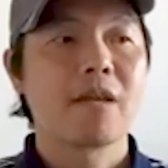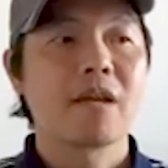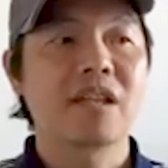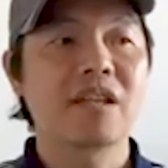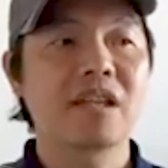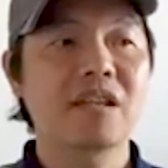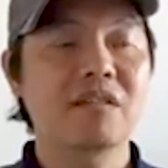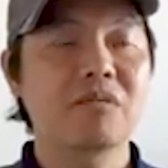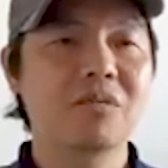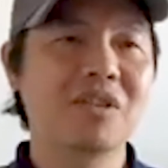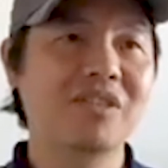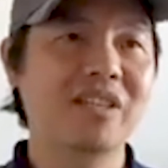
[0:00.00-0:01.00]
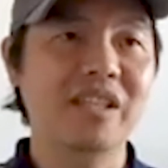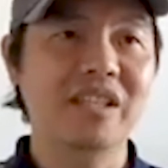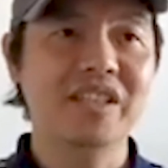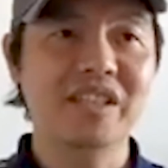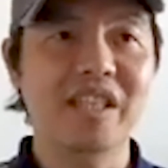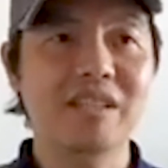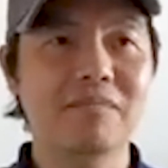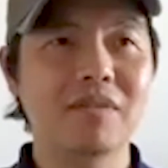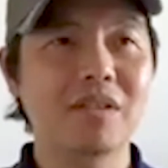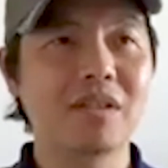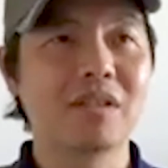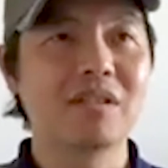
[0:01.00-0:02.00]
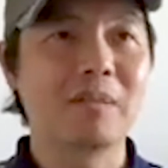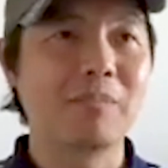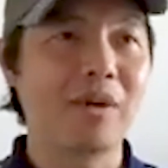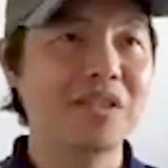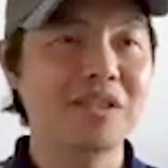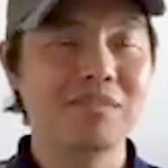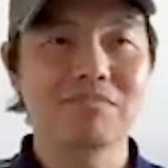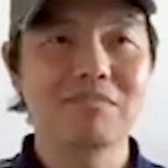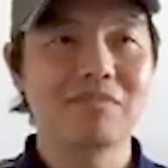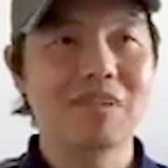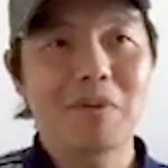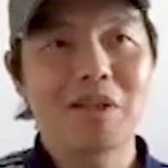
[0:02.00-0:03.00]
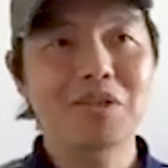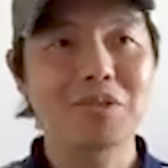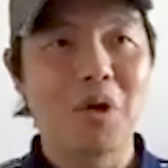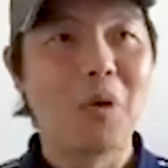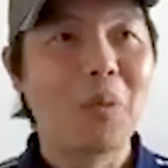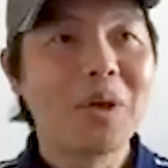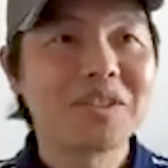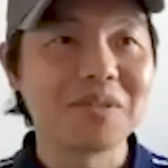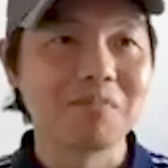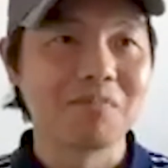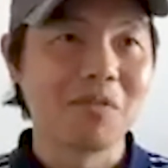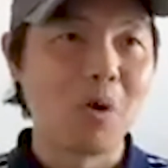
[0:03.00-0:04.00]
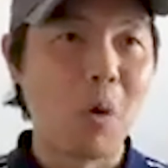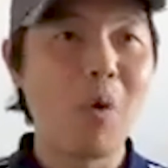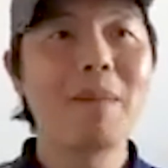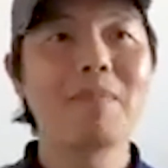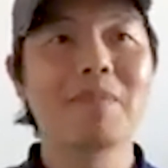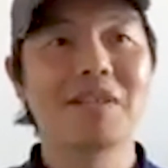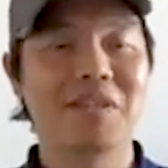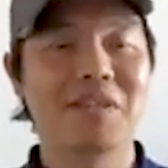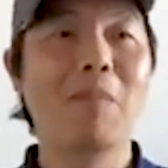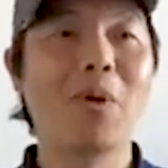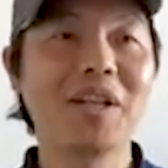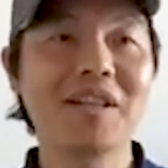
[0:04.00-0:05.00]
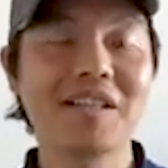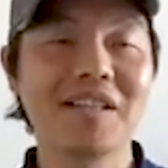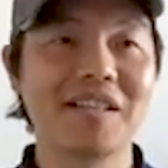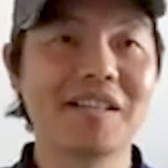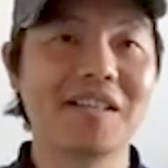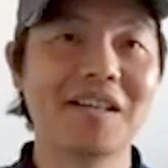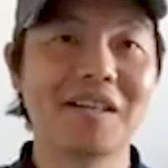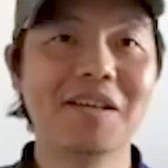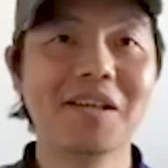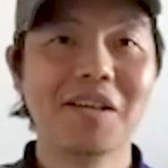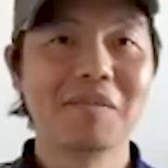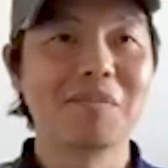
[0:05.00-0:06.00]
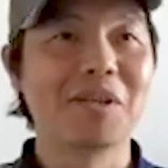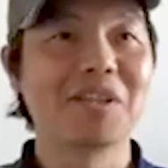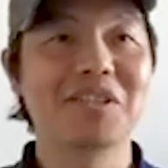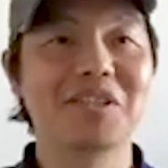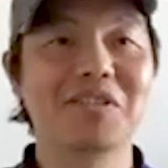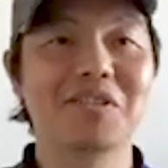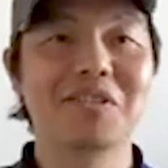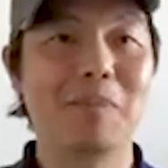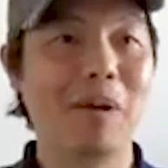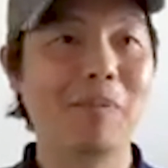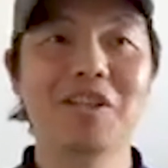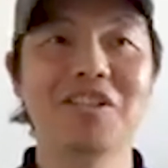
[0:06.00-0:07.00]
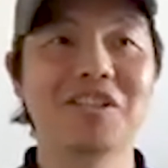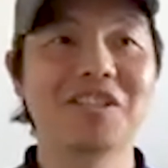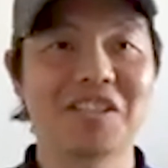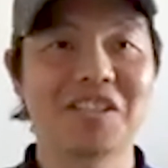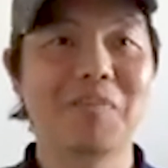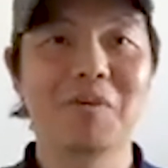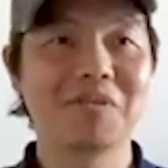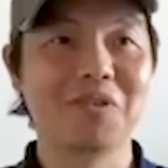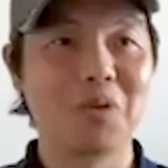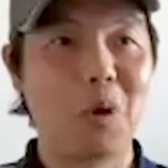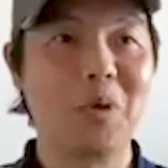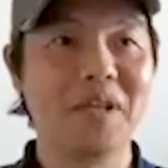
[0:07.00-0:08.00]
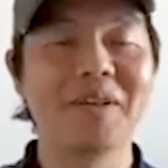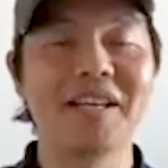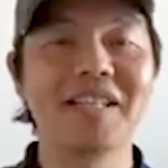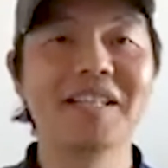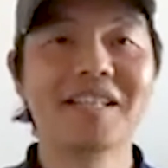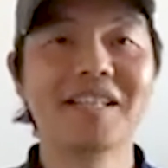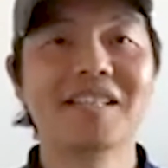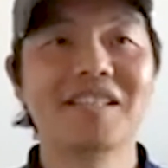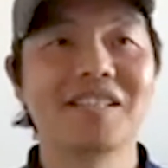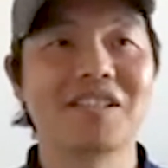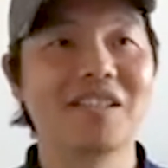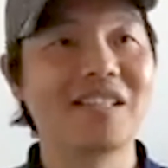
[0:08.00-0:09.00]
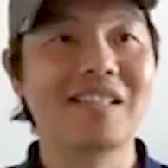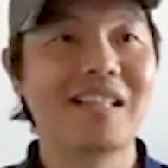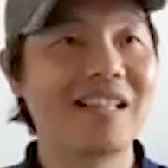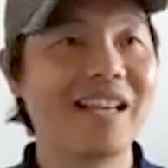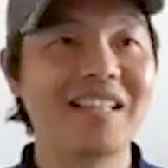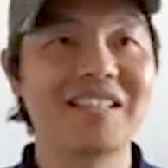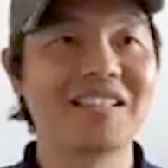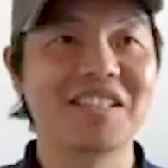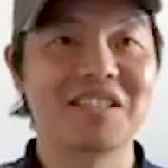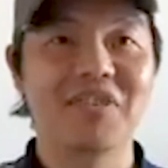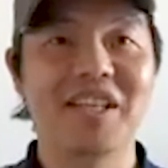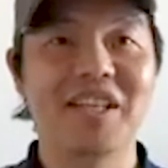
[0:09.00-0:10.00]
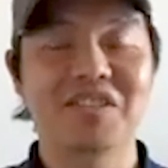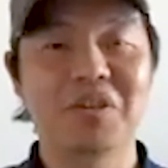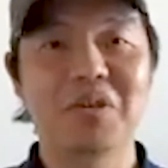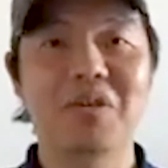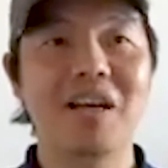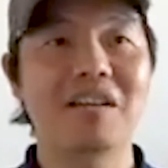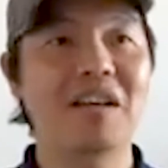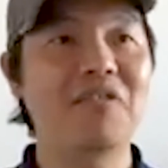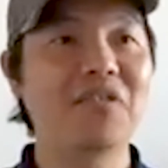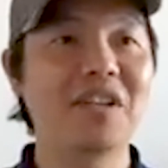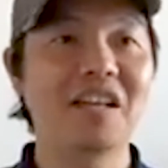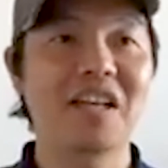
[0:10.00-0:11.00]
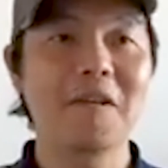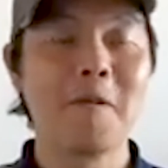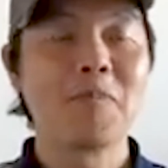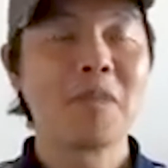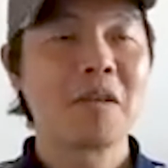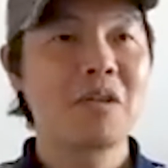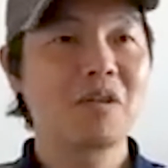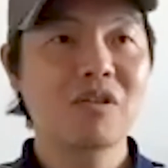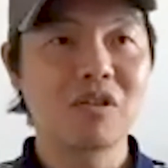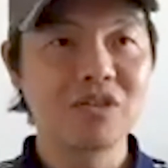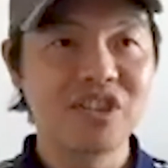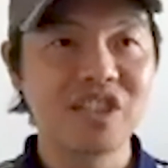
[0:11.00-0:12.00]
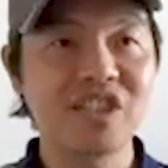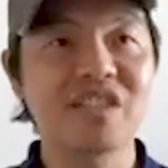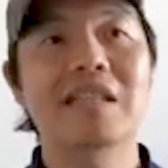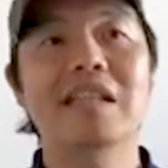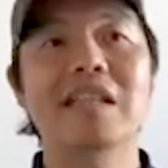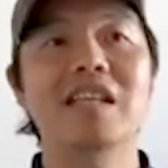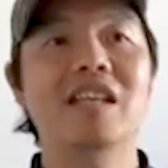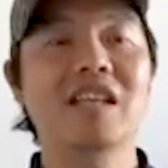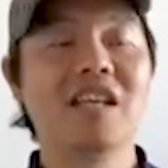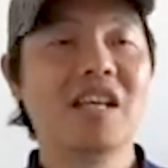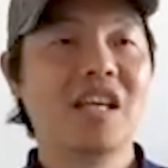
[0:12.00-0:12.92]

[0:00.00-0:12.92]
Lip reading: I think with real estate, the price will always go up at some point, because the population just keep on growing, right? So, and then the land is just fixed. So I feel like consistently,